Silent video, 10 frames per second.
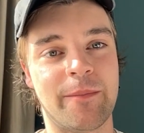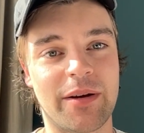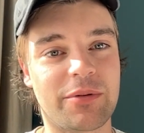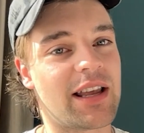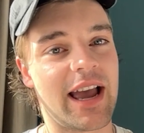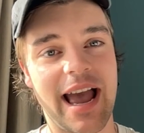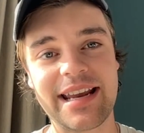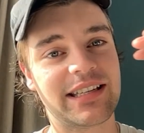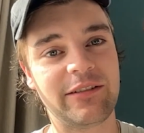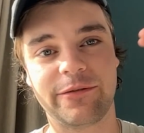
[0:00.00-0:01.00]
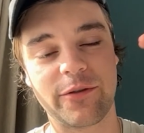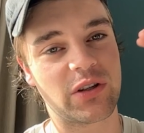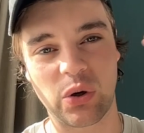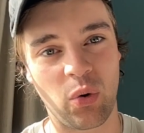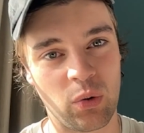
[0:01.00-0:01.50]
It was like 18
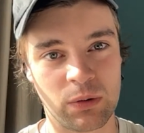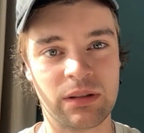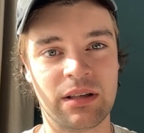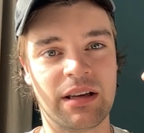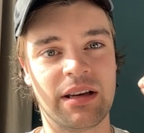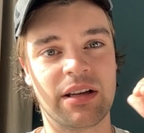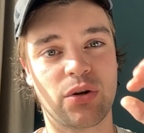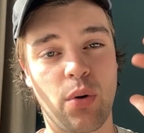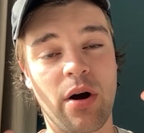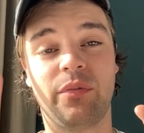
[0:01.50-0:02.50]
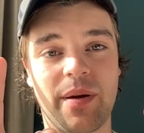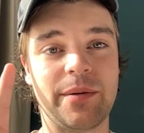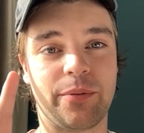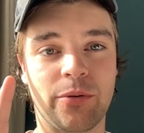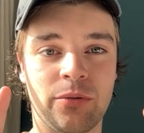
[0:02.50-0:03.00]
foot tall, 12
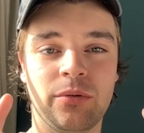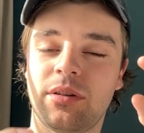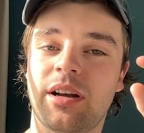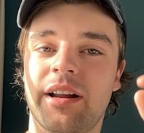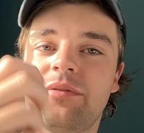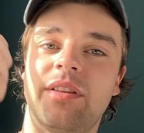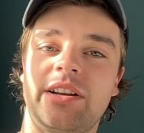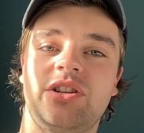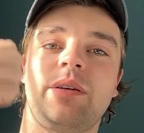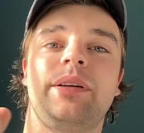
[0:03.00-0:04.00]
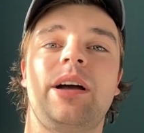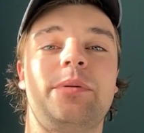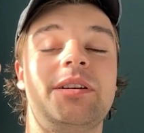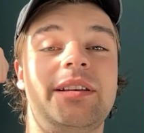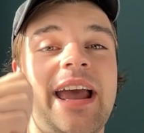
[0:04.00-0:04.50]
people kind of like jumping up
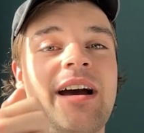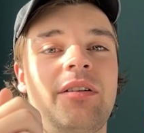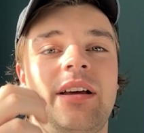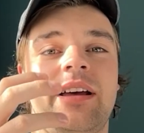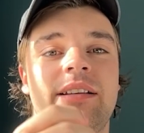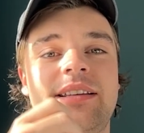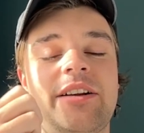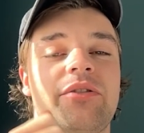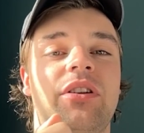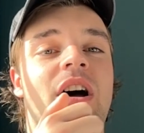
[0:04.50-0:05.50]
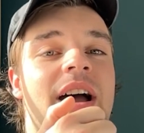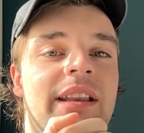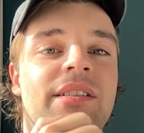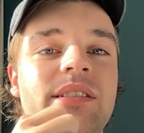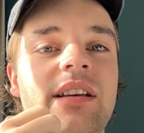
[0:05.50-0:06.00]
and down on
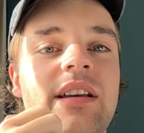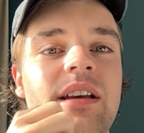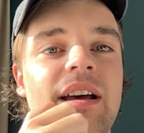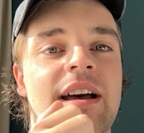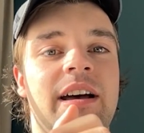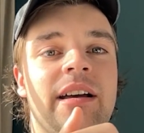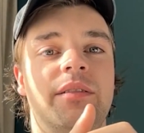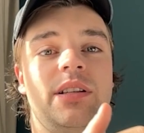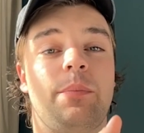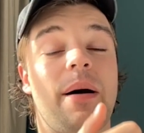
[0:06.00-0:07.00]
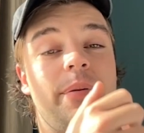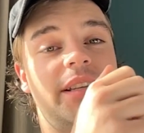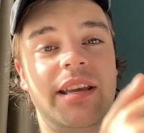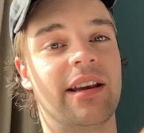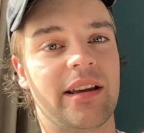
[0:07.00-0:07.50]
lines to
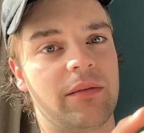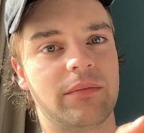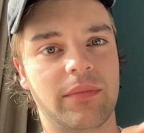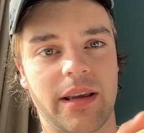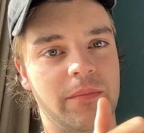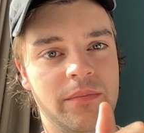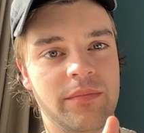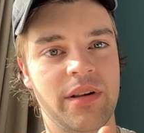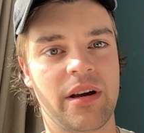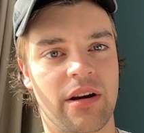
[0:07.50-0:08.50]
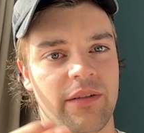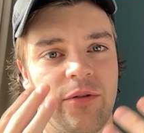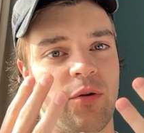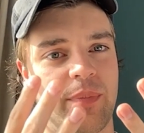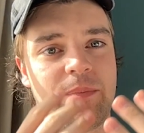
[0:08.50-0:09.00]
puppeteer him,
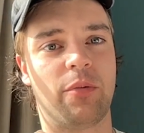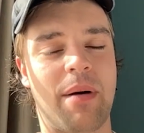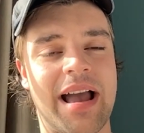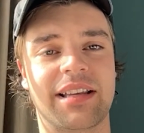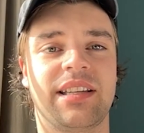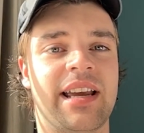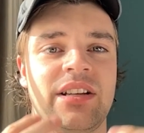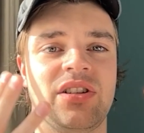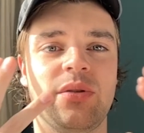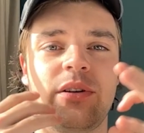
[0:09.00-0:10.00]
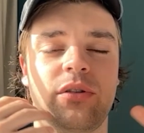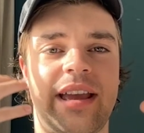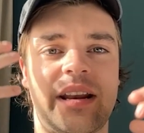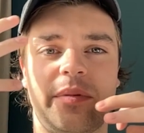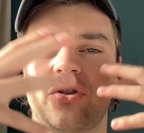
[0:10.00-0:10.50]
4 people backstage doing all the
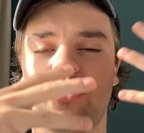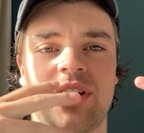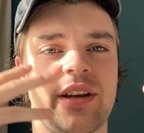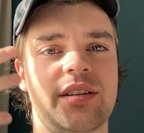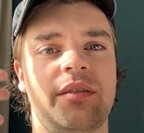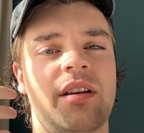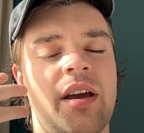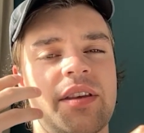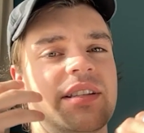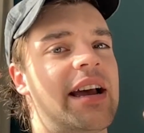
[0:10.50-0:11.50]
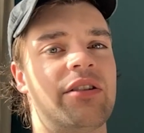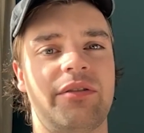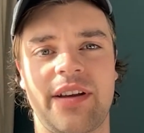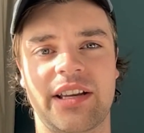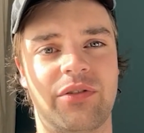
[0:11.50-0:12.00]
animatronics and the sound
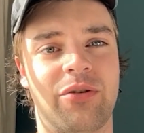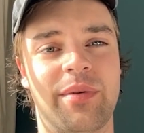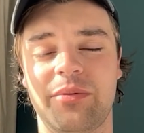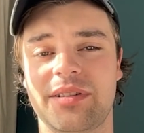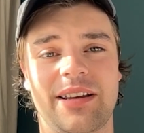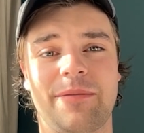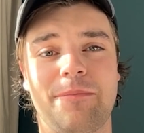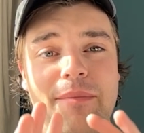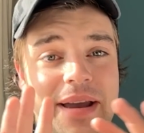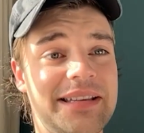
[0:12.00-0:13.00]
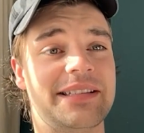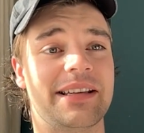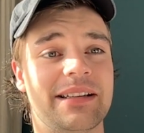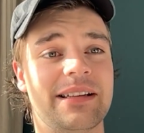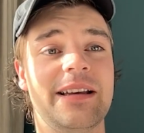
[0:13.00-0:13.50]
effects for him. It was
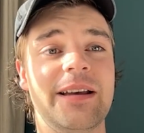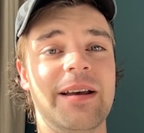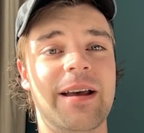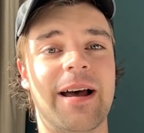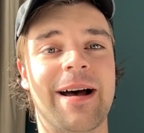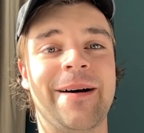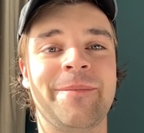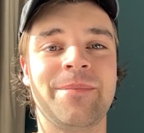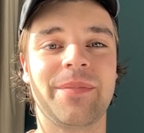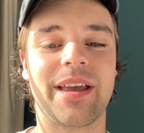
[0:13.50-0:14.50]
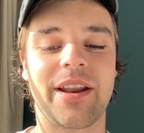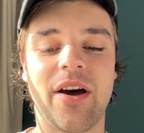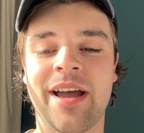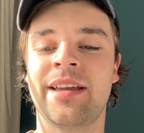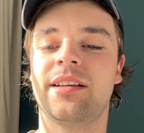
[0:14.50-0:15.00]
amazing. And
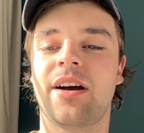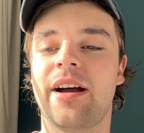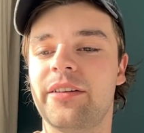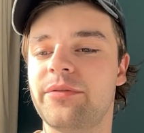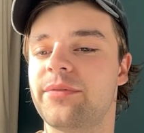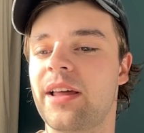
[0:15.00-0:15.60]
I kind of